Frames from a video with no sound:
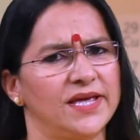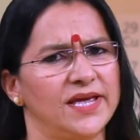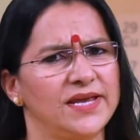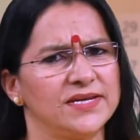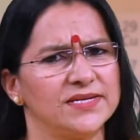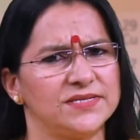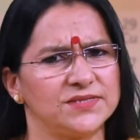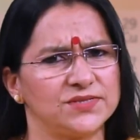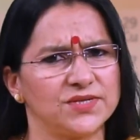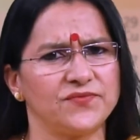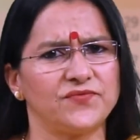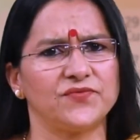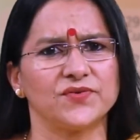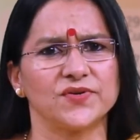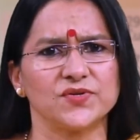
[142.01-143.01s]
in
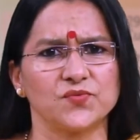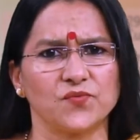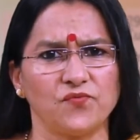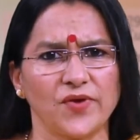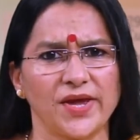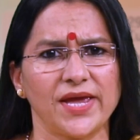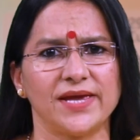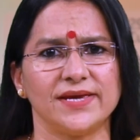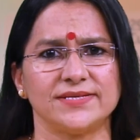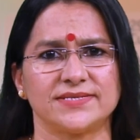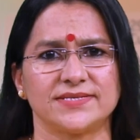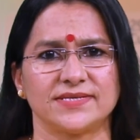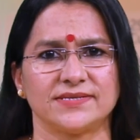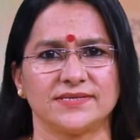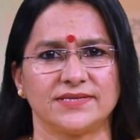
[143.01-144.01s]
different
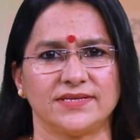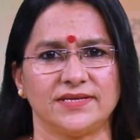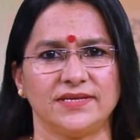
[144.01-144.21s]
ways,